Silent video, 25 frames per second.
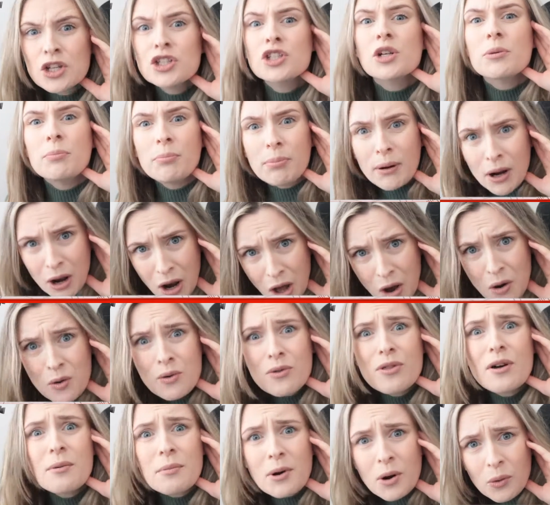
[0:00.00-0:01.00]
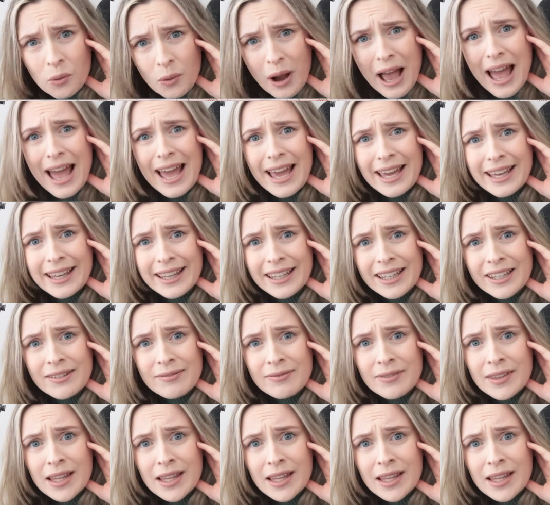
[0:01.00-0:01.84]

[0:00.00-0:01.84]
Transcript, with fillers: to blow them away.